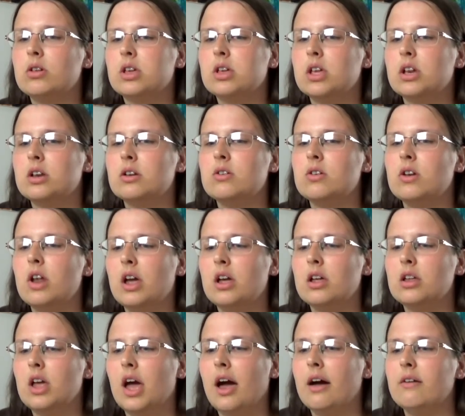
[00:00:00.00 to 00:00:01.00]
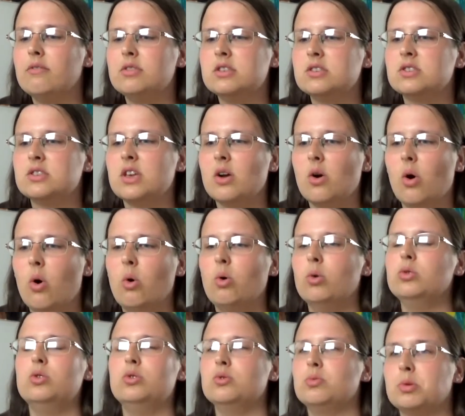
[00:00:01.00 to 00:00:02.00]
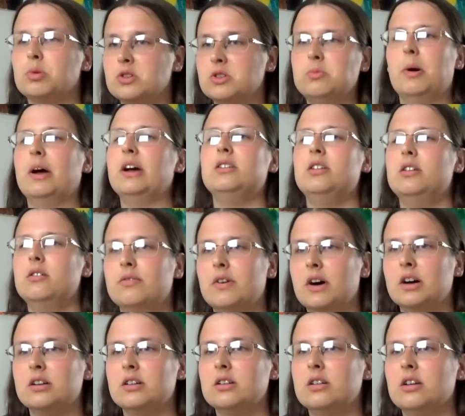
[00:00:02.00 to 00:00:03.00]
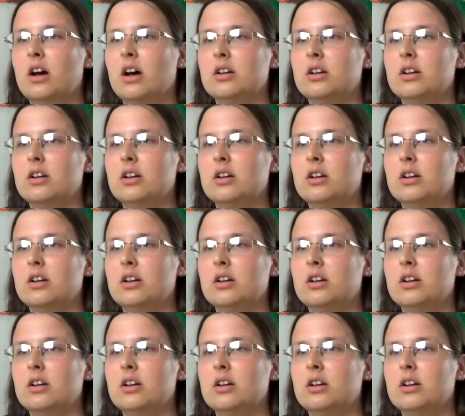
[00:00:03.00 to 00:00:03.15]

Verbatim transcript: can have this like whole new perspective on